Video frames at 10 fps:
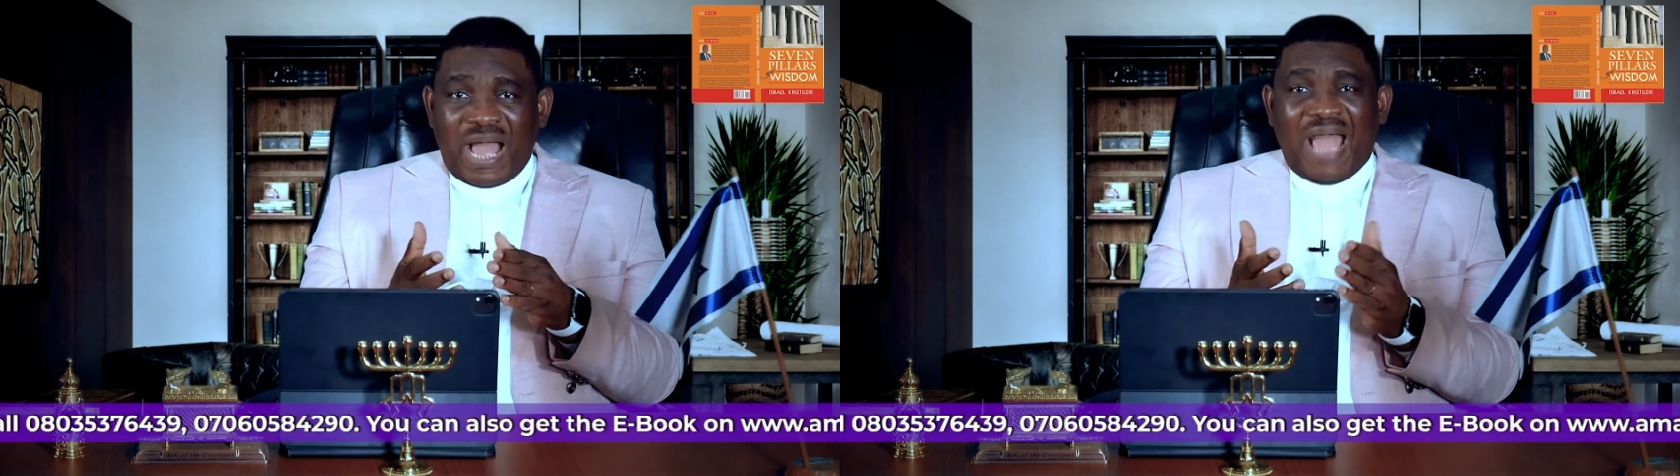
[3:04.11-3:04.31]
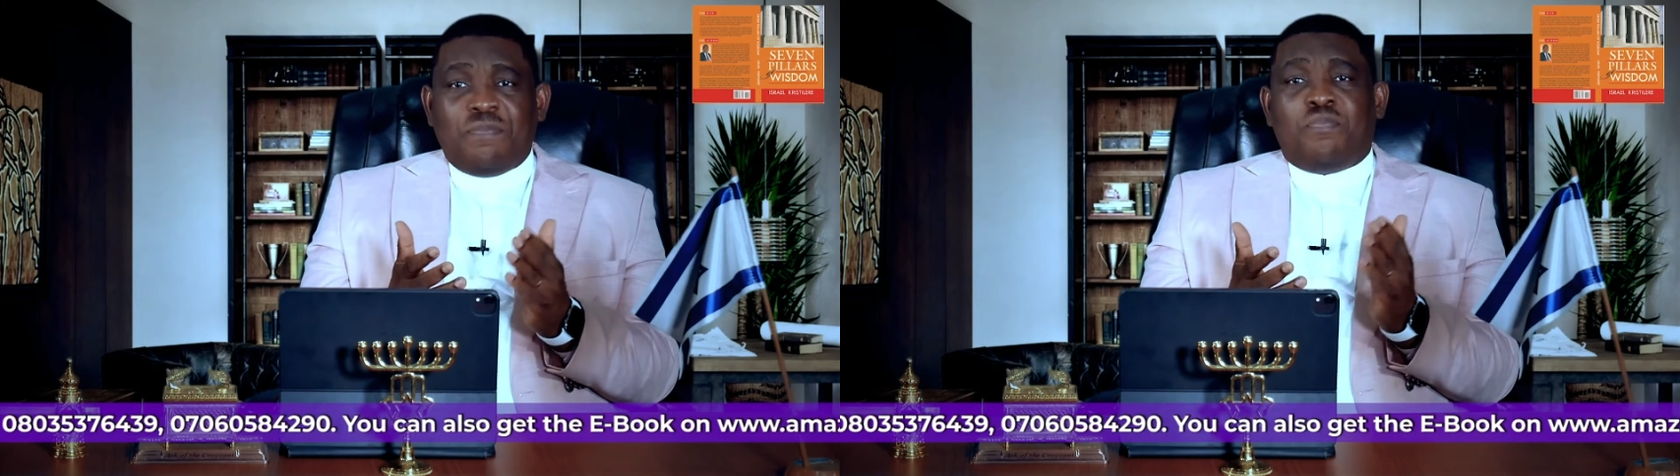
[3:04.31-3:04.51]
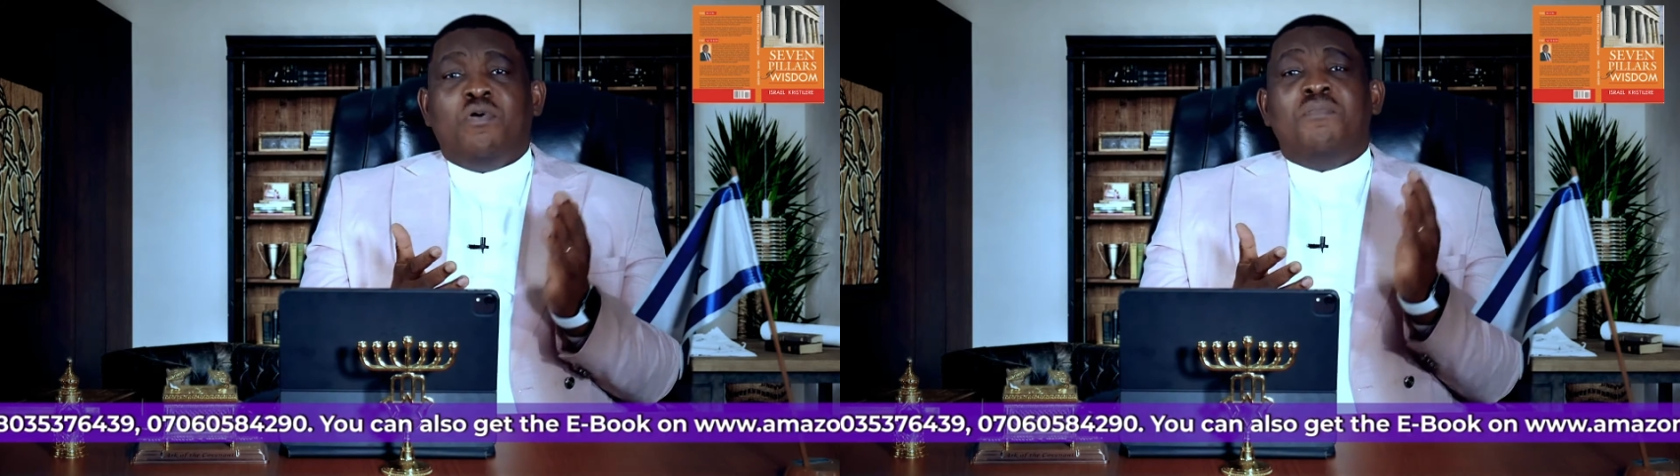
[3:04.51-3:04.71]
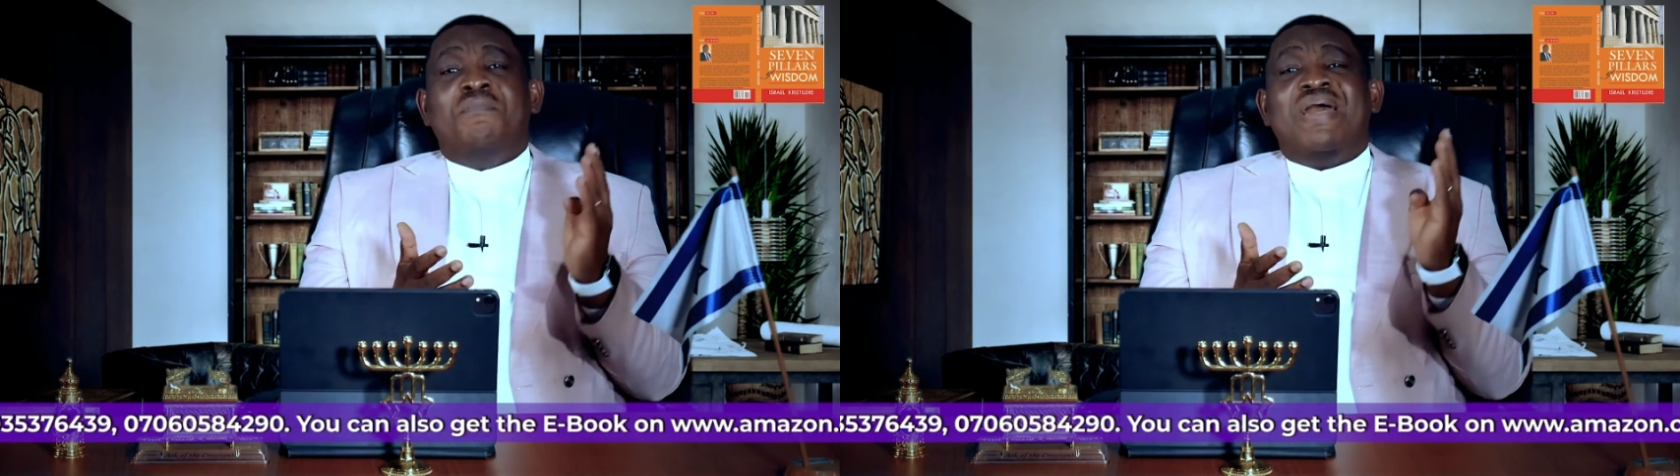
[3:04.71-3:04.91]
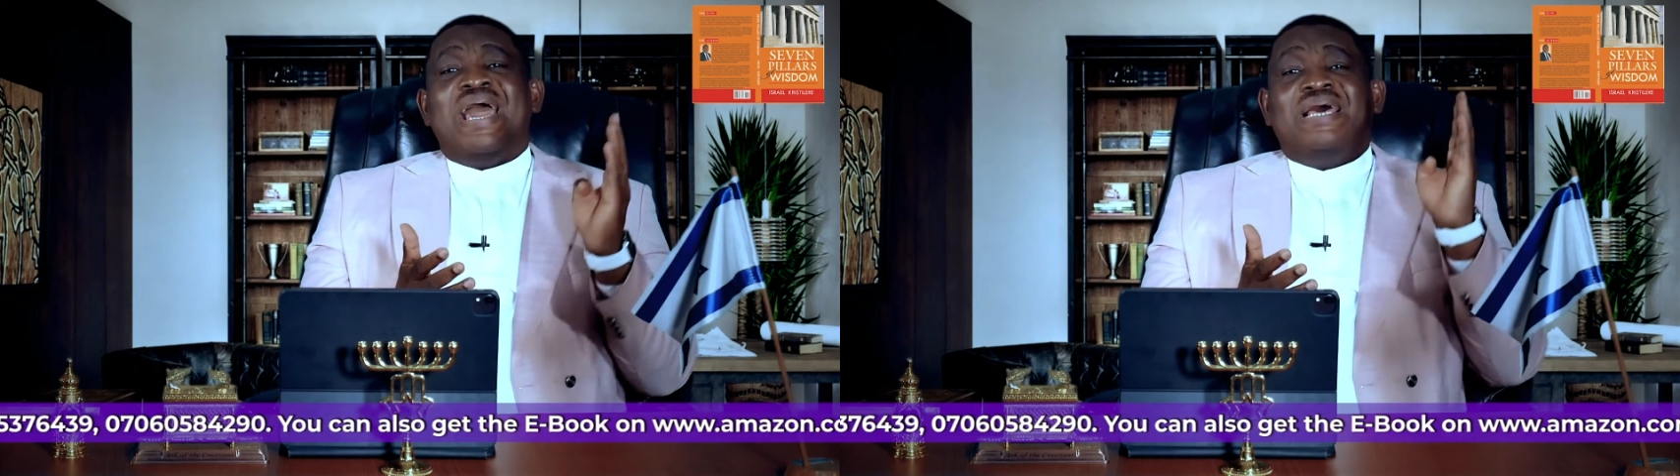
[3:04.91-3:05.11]
I
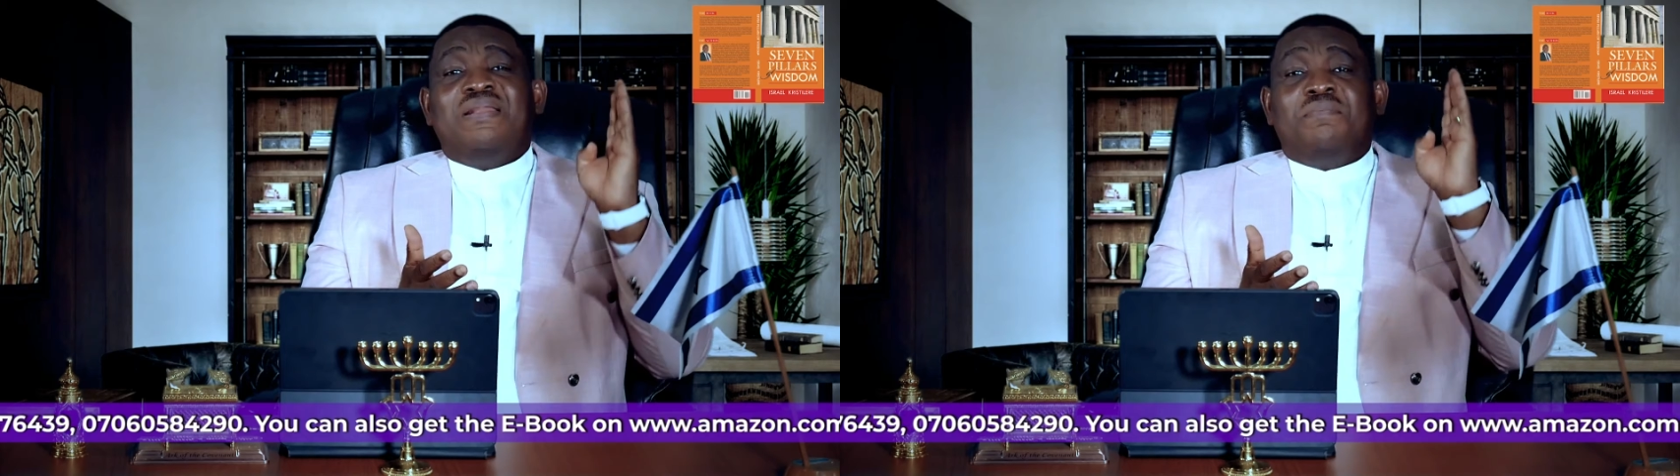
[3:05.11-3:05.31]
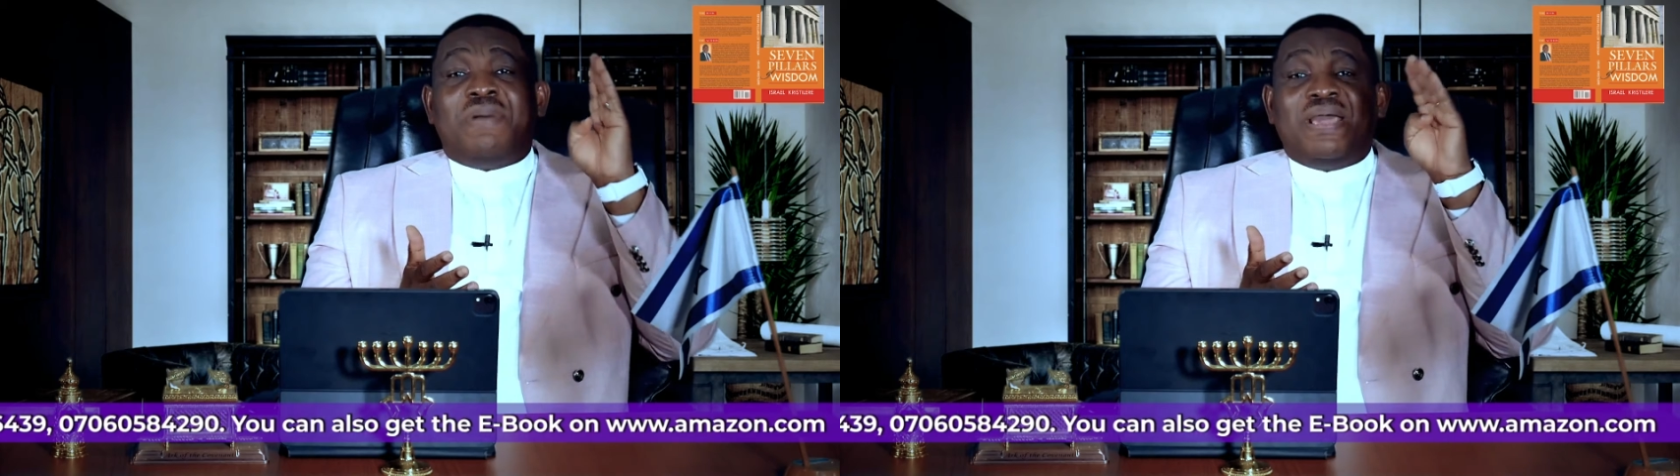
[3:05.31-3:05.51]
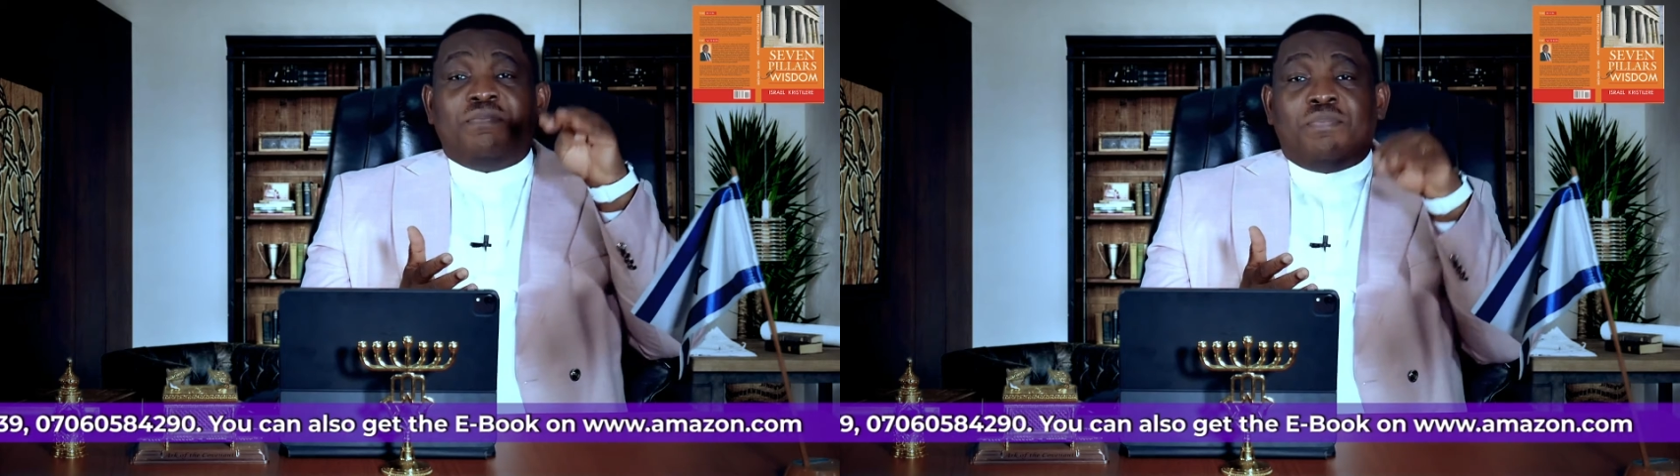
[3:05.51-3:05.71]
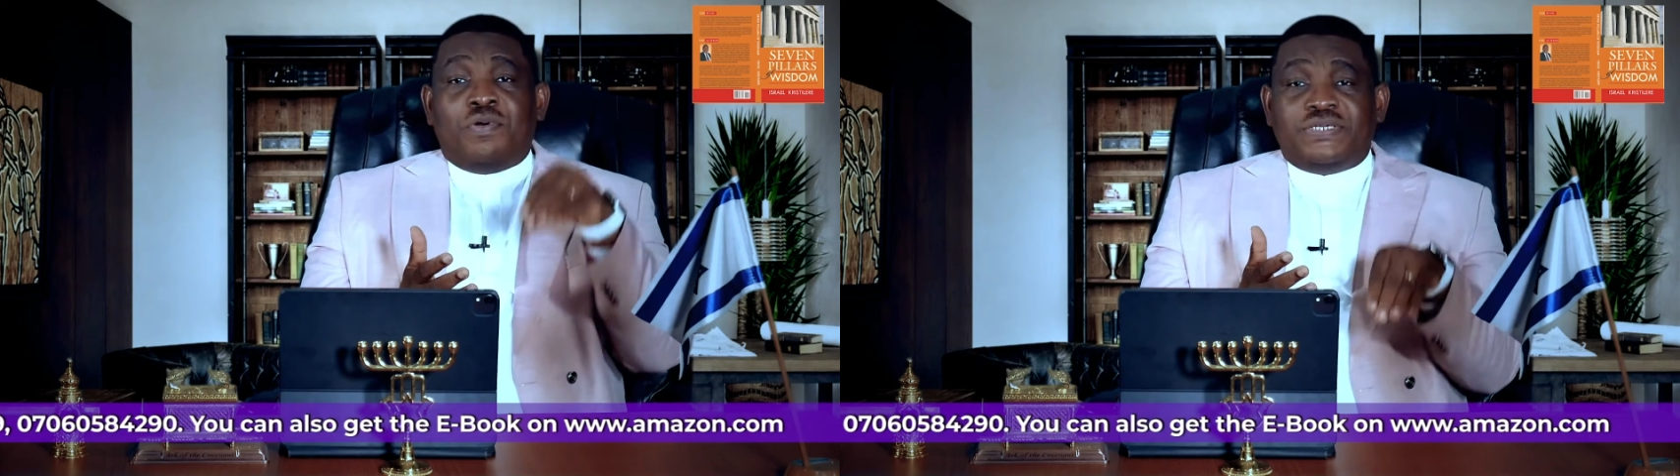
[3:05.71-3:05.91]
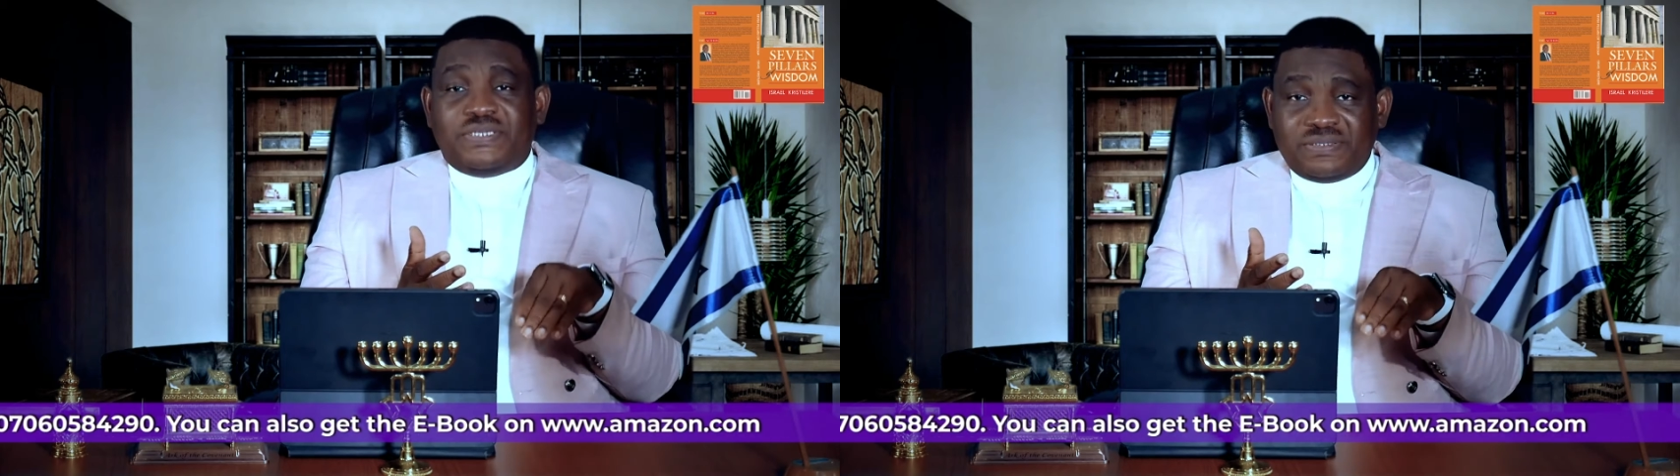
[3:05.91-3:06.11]
pommel my
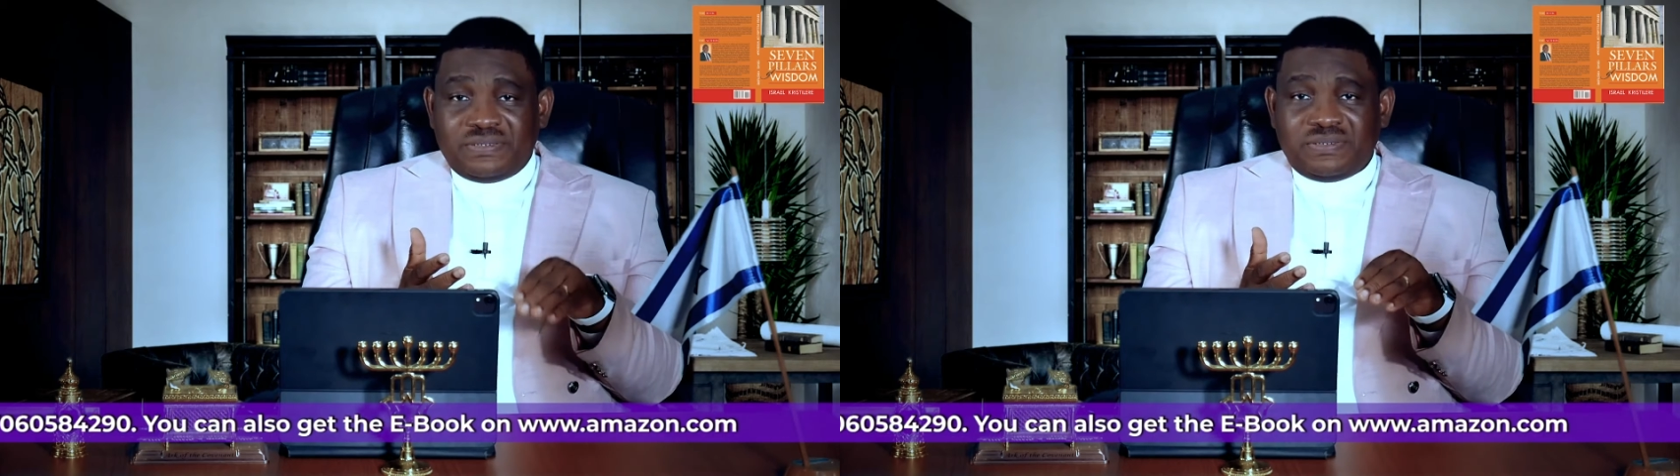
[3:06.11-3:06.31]
body